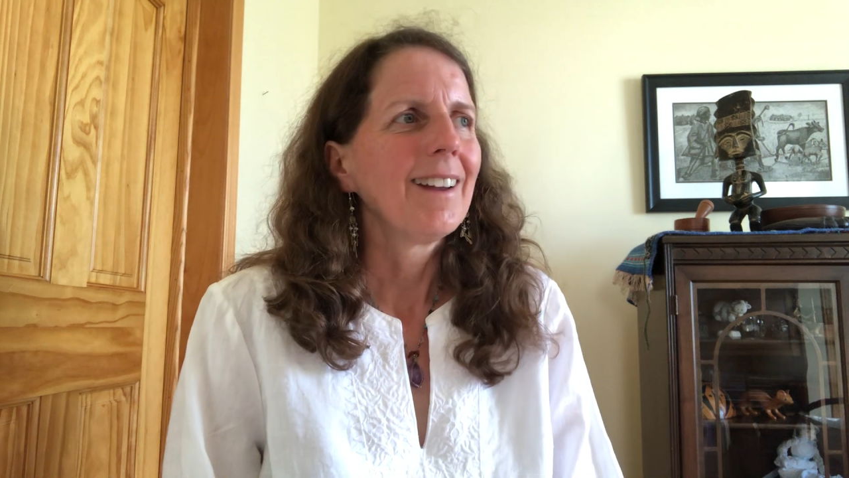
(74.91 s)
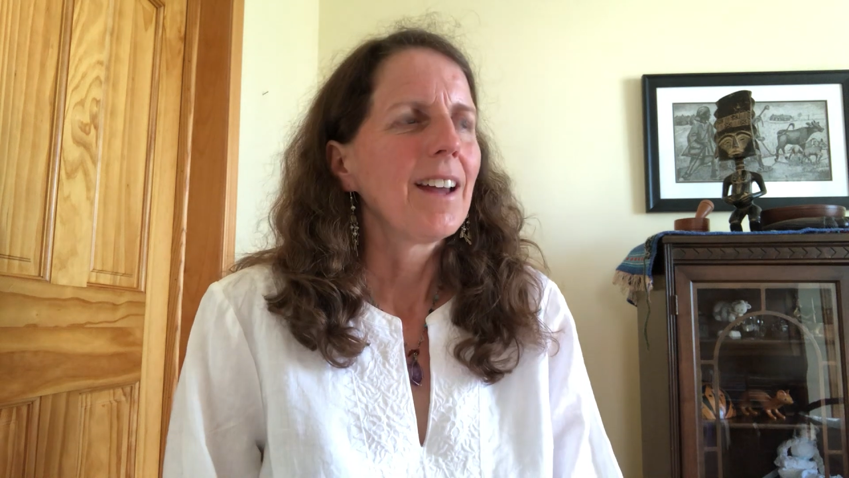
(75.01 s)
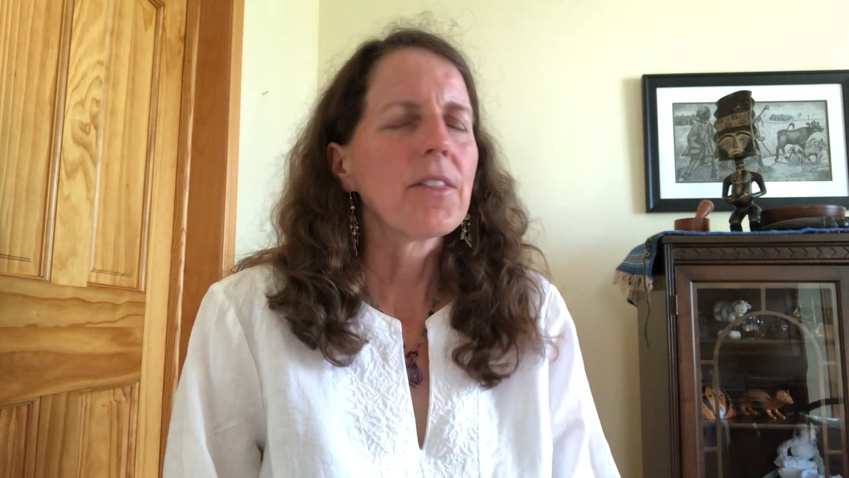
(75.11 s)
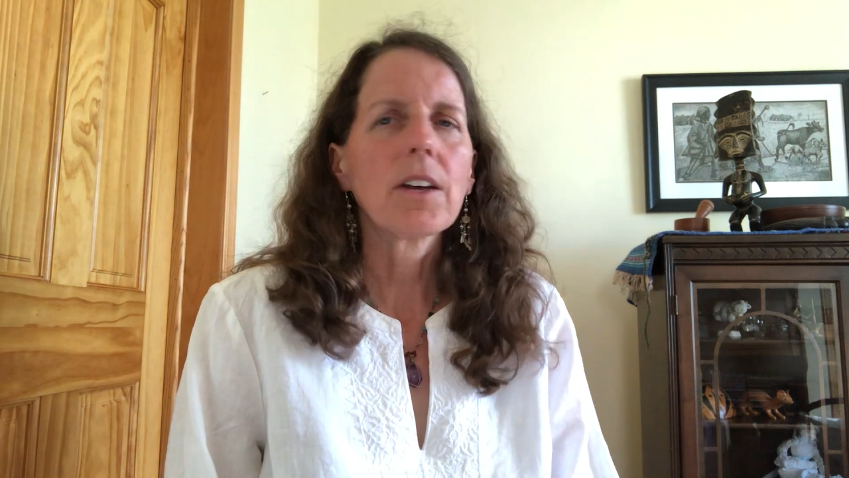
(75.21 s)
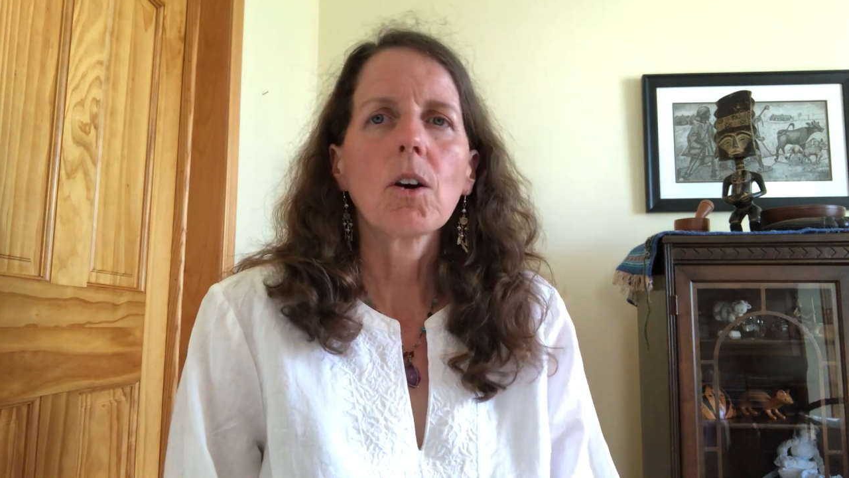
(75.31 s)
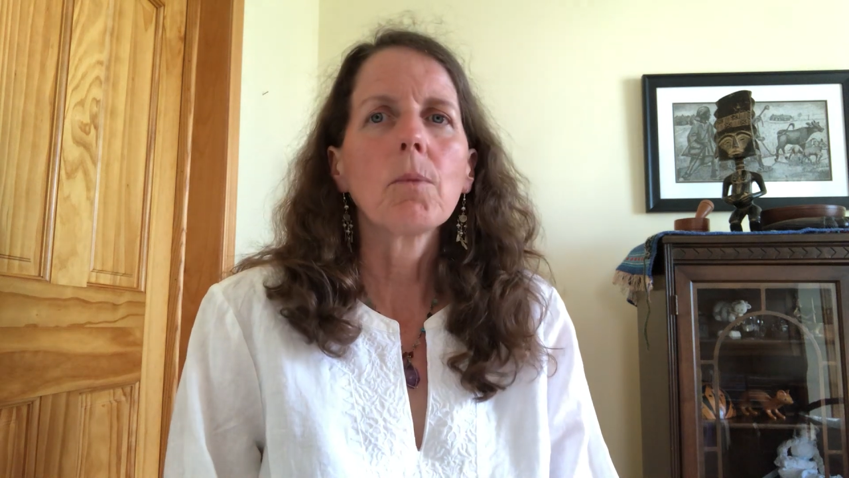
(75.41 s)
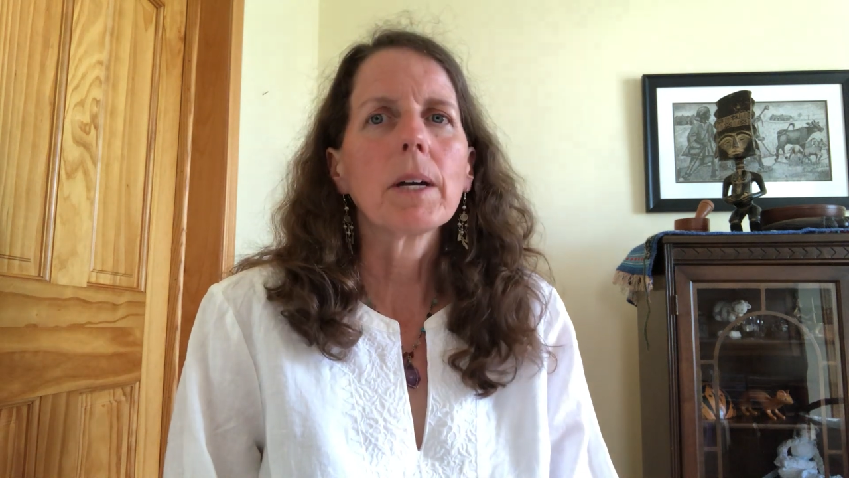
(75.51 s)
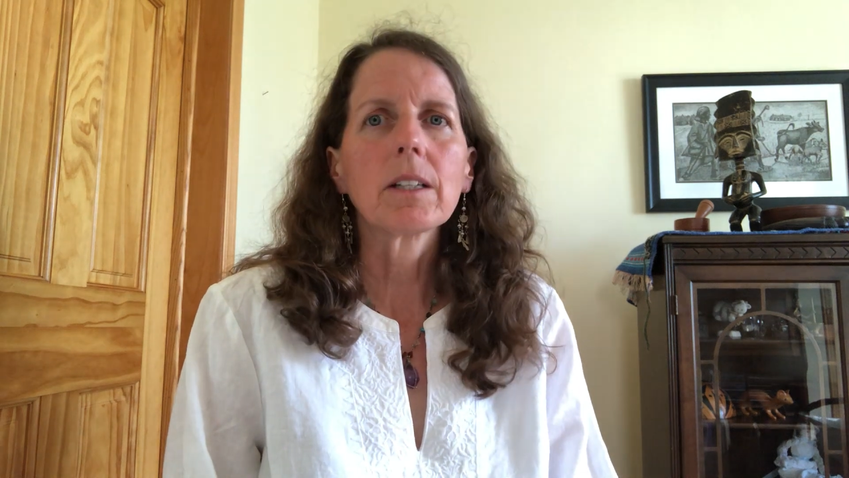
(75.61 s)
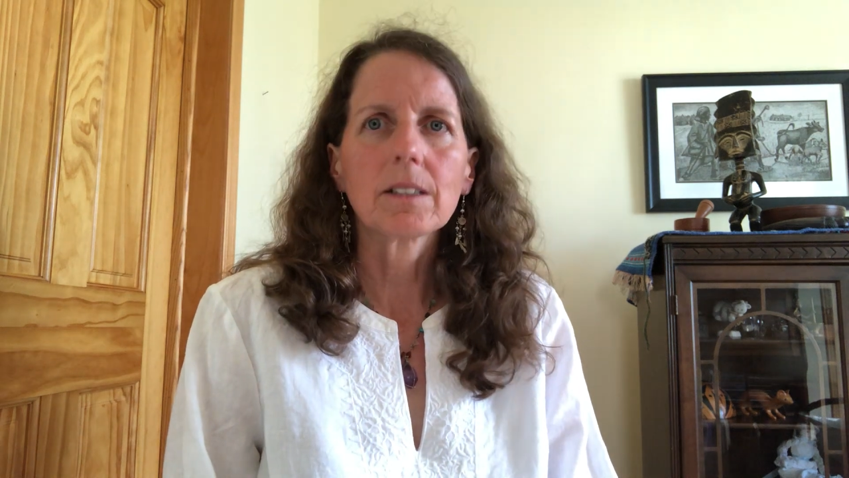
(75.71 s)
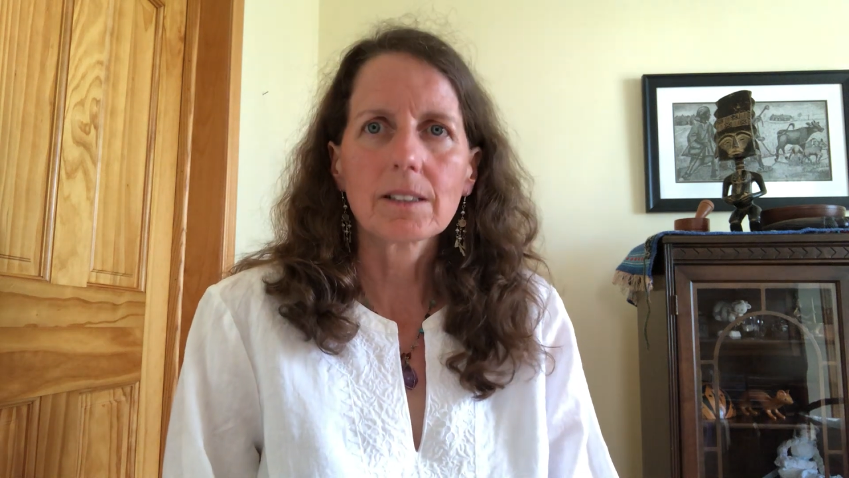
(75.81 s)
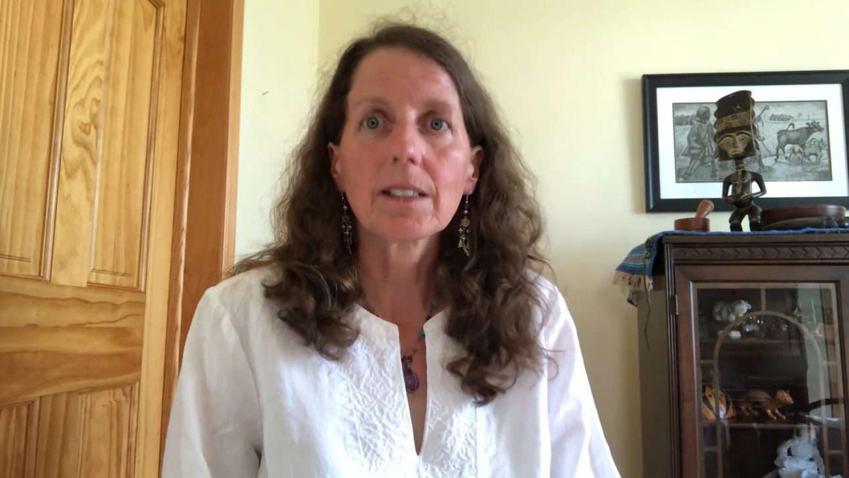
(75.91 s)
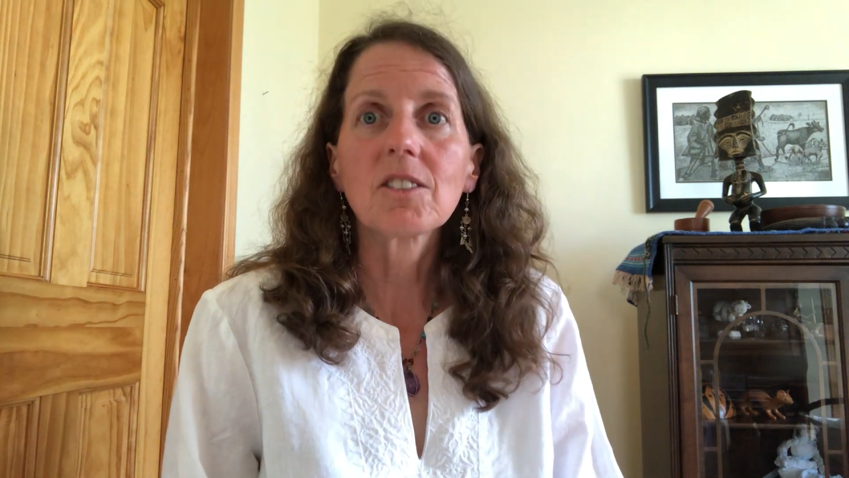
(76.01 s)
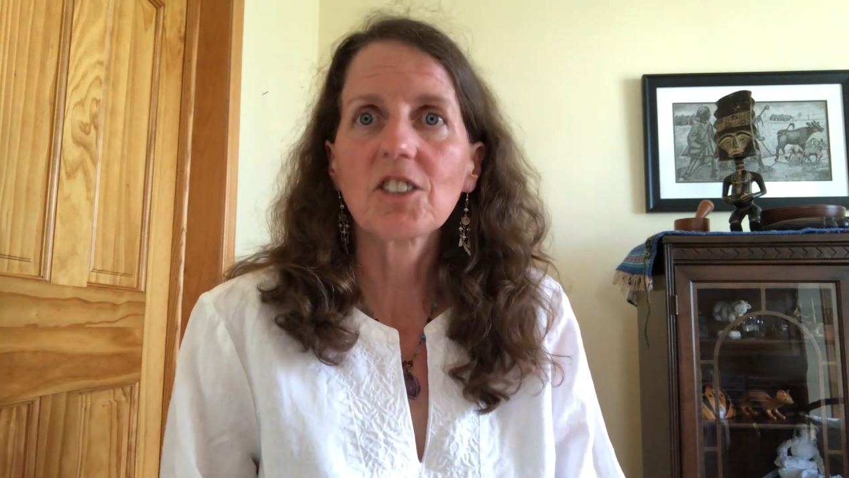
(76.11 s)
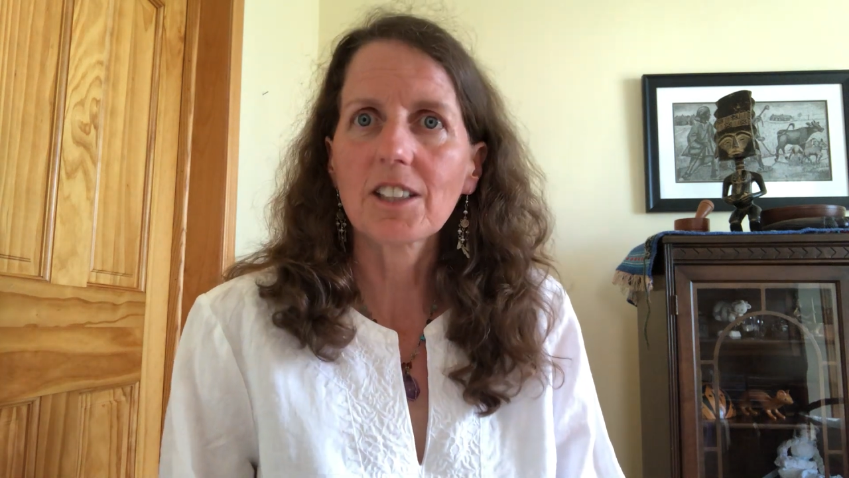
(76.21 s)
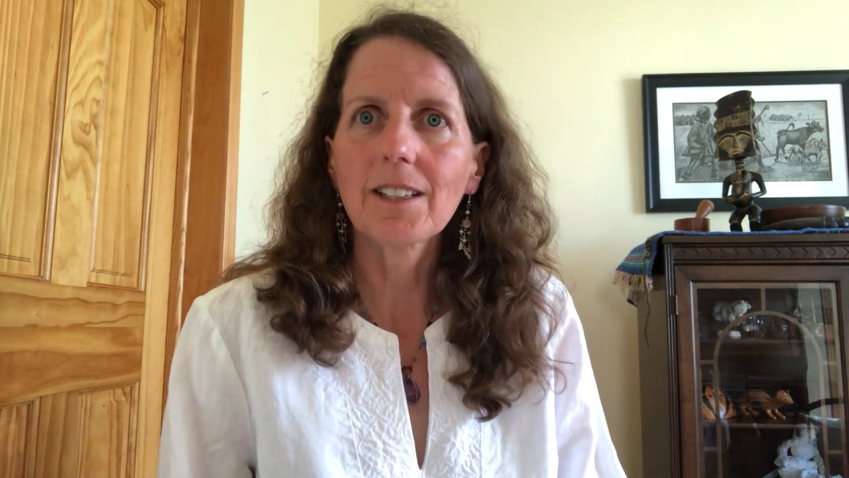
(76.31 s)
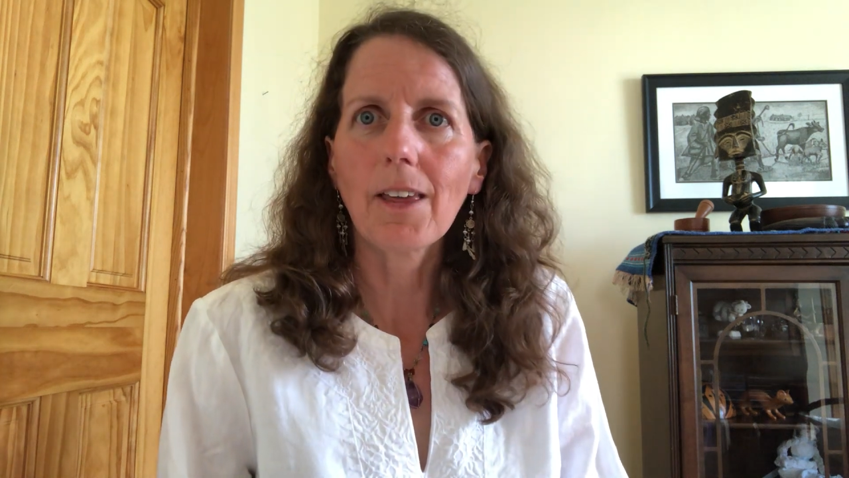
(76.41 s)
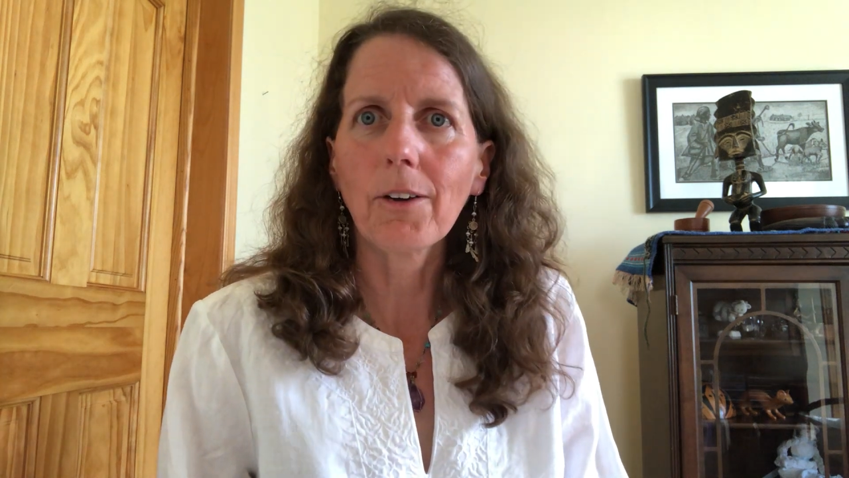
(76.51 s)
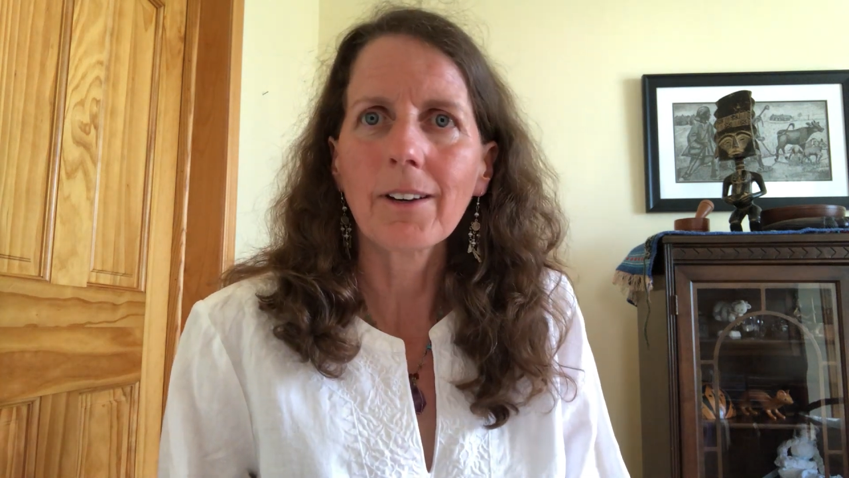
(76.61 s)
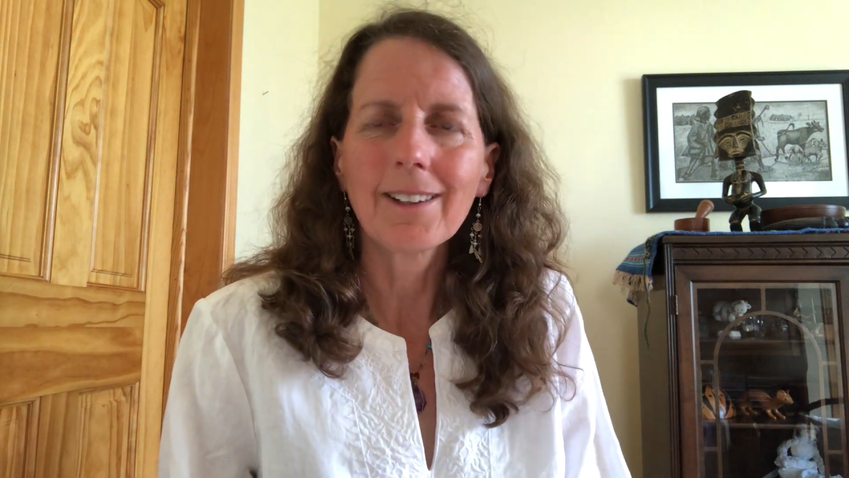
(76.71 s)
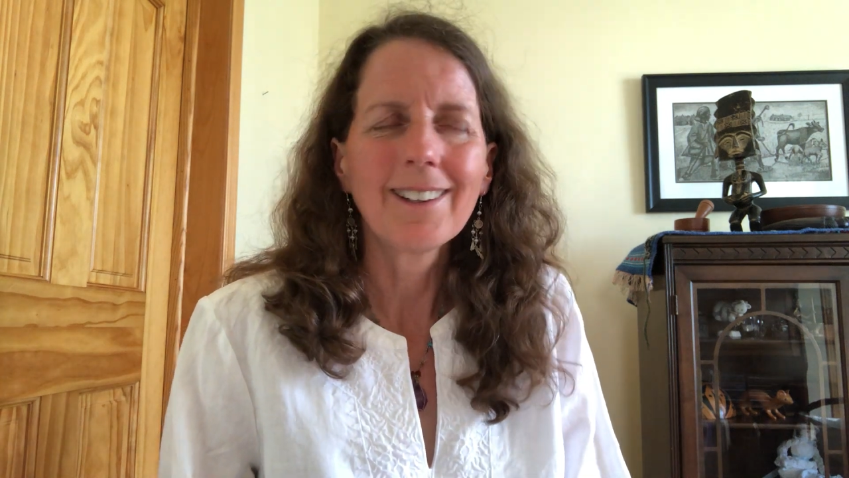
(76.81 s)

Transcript: and thought, oh my goodness, let's stick together.